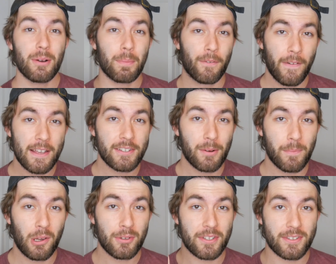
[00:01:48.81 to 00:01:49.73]
your professor
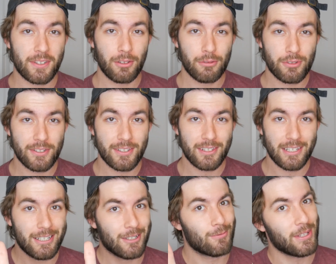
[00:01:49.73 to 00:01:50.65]
posts the solutions
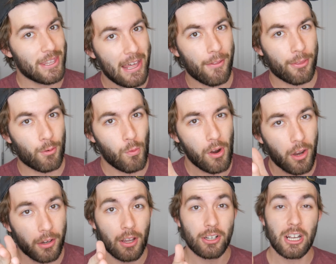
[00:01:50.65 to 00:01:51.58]
later without the
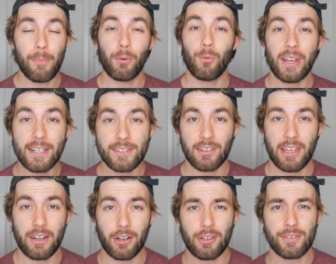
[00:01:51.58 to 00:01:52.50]
work, a couple weeks
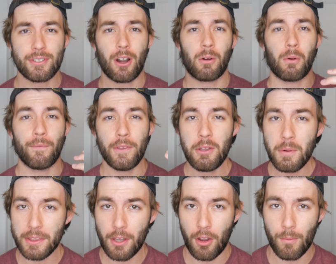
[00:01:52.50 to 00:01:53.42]
later you start
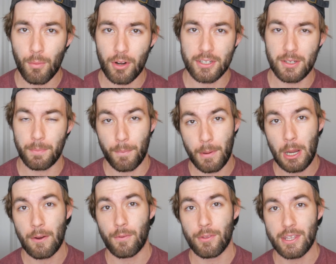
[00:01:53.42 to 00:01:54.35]
reviewing the homework to
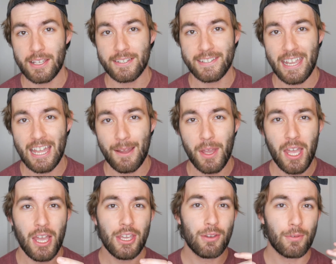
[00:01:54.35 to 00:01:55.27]
prepare for the exam,
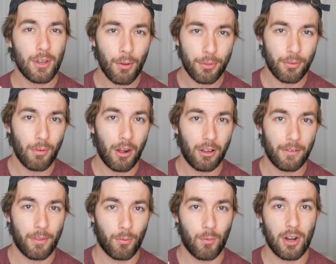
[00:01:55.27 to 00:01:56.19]
you go through all
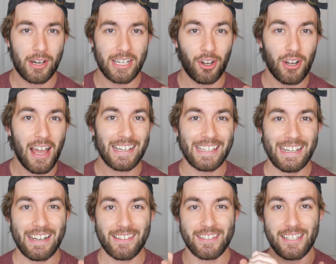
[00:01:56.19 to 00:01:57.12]
of the work and you're not
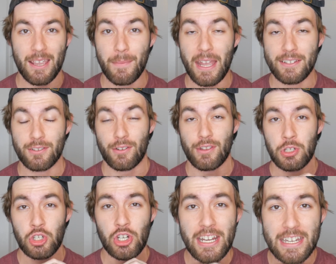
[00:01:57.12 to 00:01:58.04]
getting the same answer that
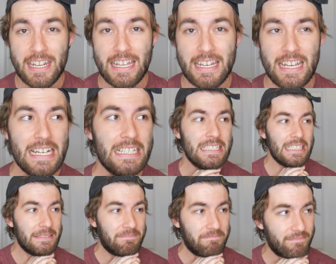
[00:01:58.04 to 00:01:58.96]
she did.
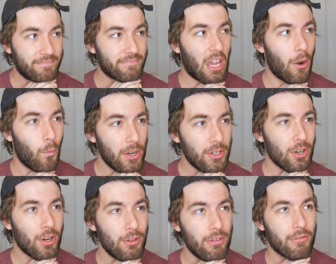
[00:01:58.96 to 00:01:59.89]
I
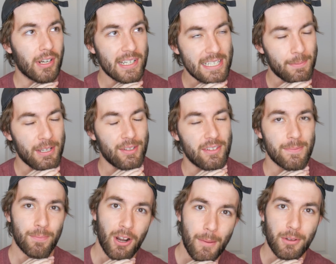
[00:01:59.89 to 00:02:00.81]
wonder who you could explain
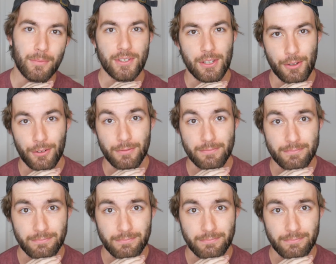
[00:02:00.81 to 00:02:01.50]
this problem to.